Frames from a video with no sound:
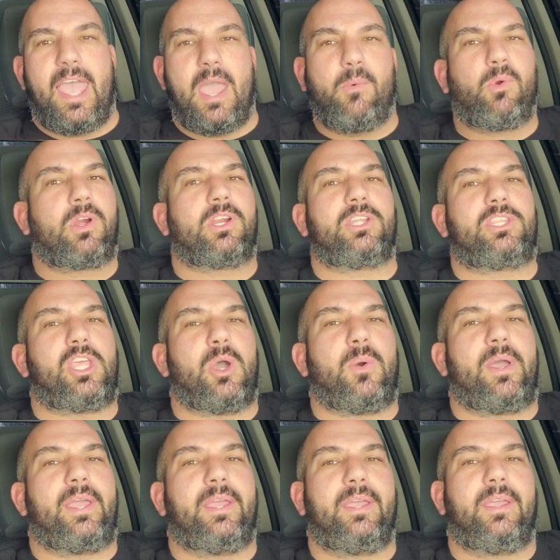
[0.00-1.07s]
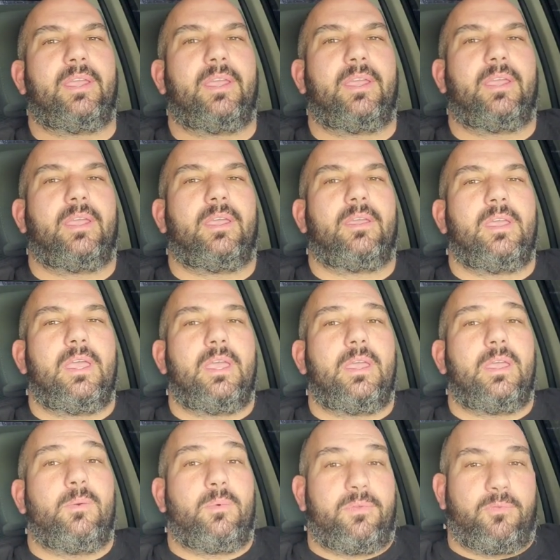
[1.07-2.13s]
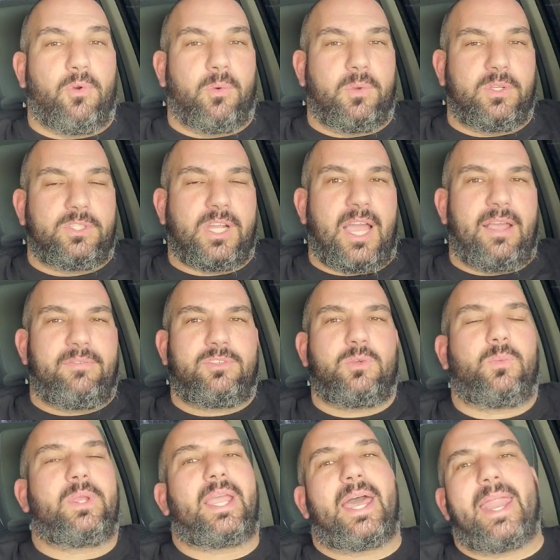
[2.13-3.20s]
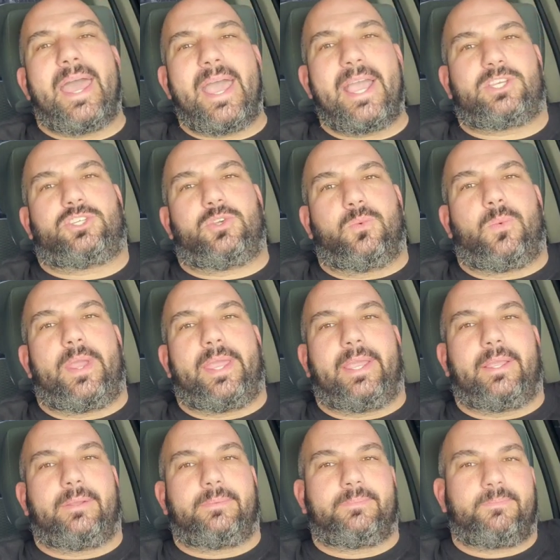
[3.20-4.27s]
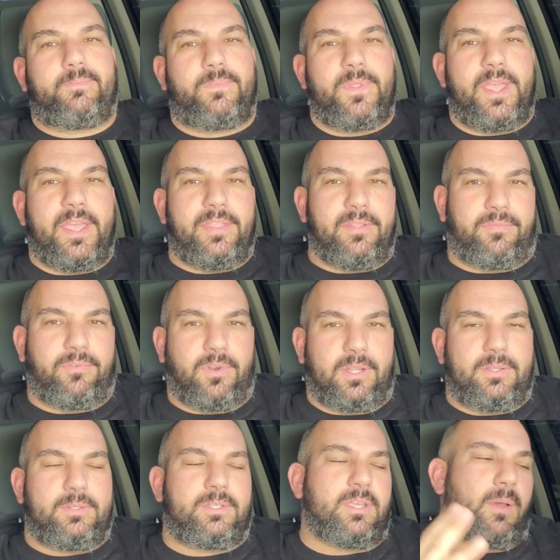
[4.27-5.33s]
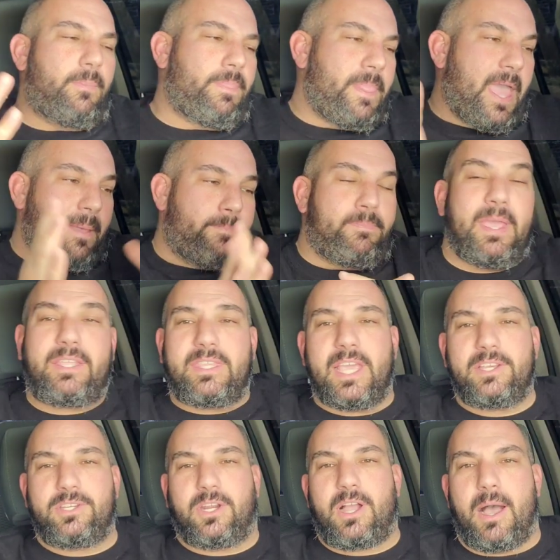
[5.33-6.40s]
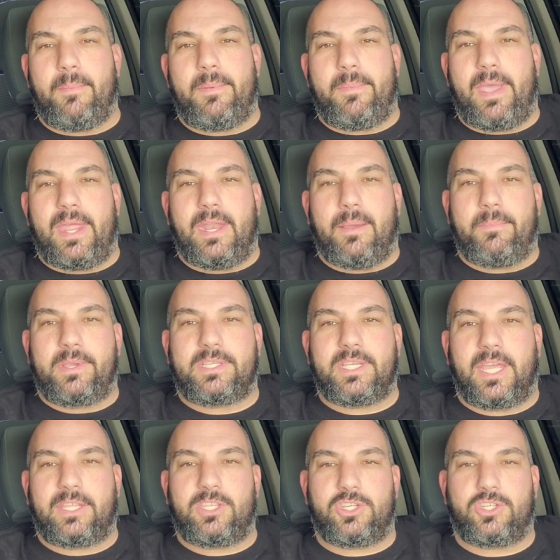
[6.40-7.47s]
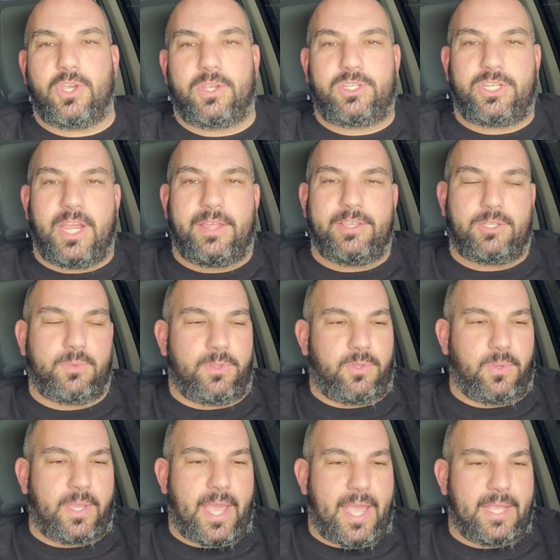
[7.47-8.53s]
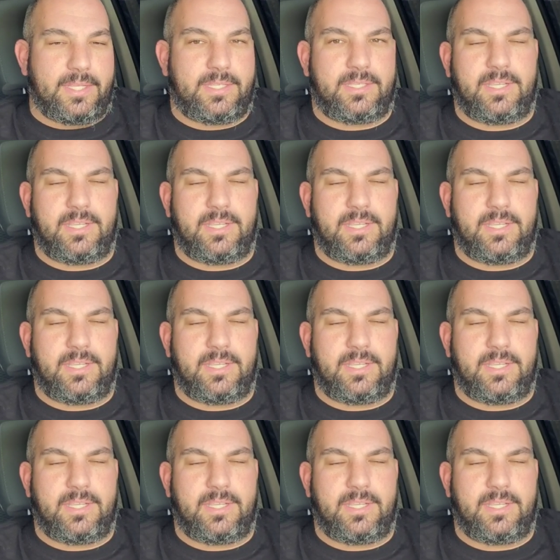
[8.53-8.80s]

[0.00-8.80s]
And we're going to do it with four-wheel drive. So we got extra weight in the front. So, yeah, big things are coming, man. I'm excited to share this with you guys.